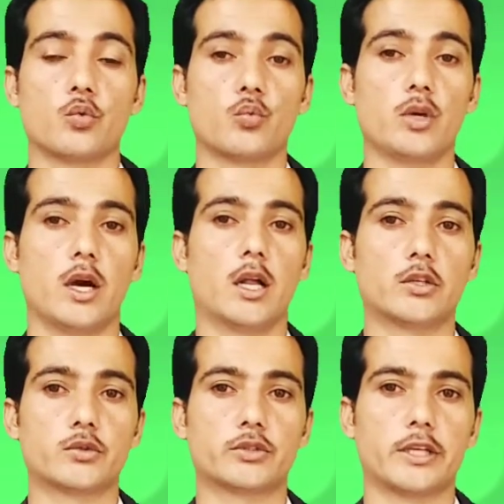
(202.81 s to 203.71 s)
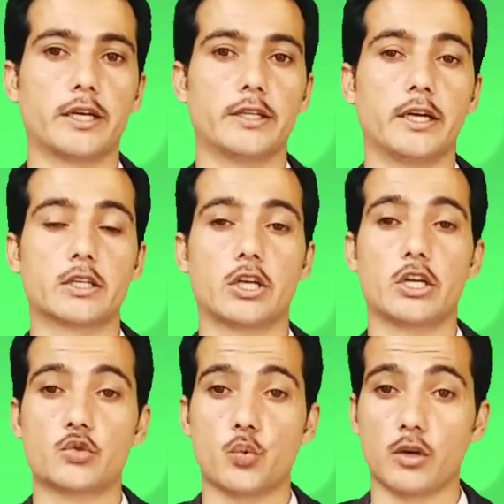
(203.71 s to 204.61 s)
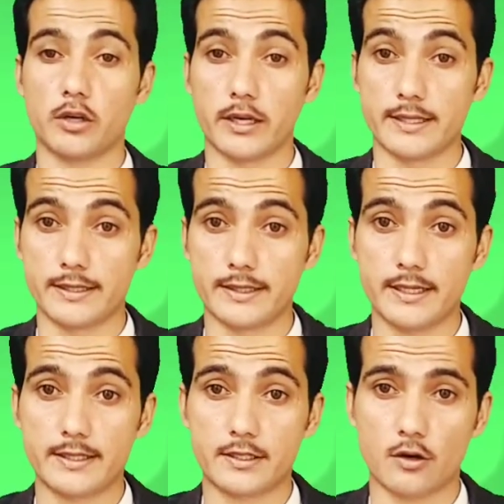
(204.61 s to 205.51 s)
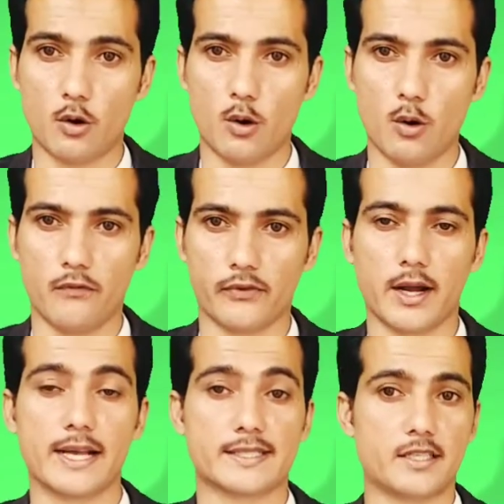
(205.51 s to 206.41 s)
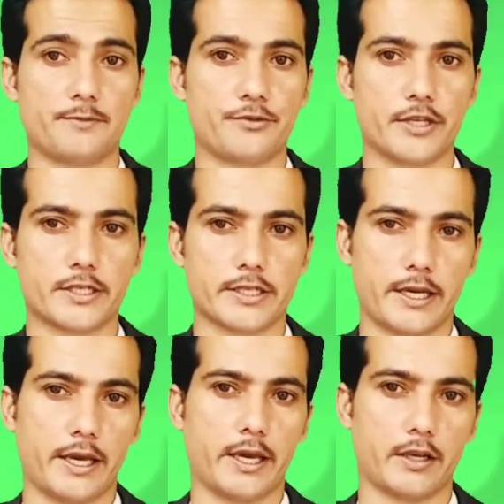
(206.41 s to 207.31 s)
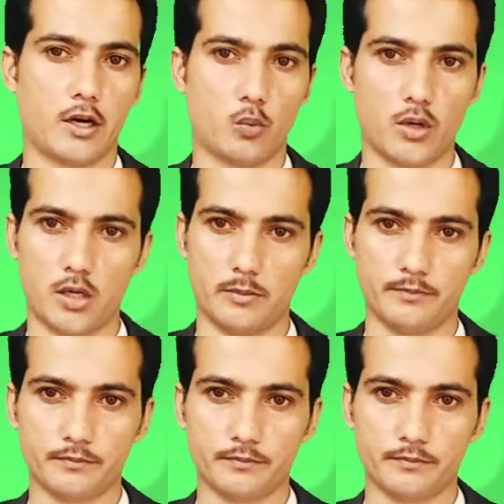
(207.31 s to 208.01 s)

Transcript: we also say that it will consist of a subject and a verb.